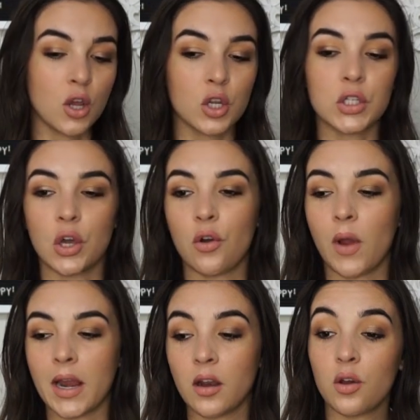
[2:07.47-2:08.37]
So
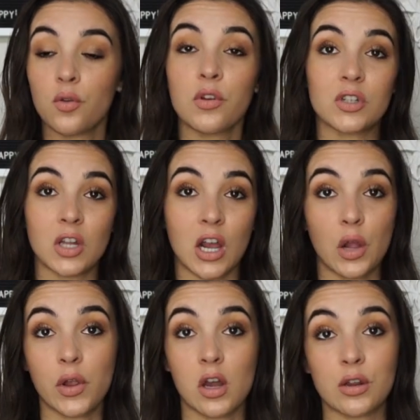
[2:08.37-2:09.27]
I know there's a lot
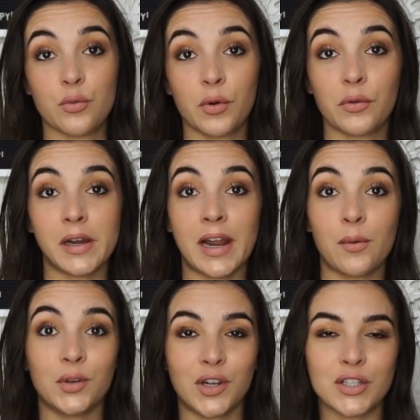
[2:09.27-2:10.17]
going on in the world right now
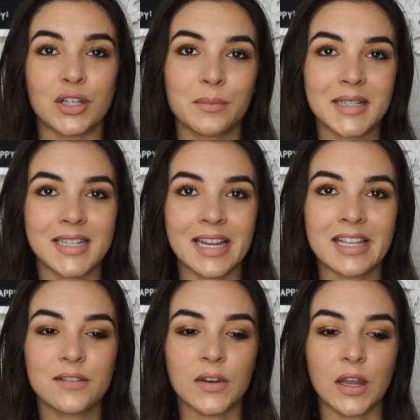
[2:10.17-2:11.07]
when you guys are gonna be seeing
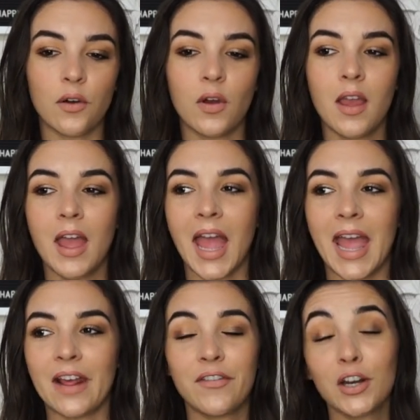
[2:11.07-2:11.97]
this video,
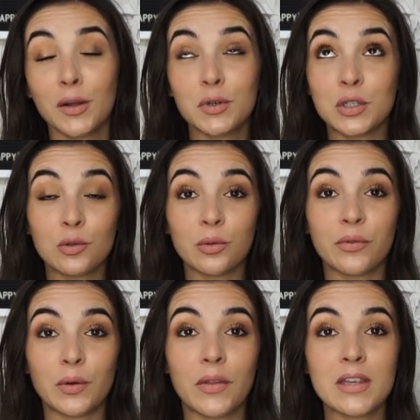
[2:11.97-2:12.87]
and I figured I would do a
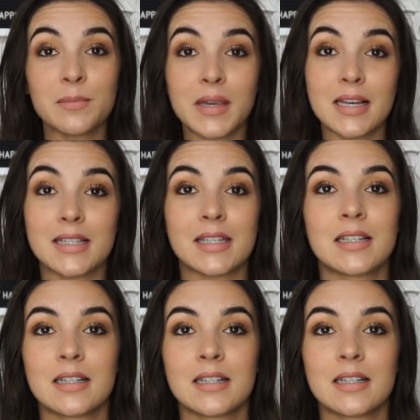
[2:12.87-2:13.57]
review on this because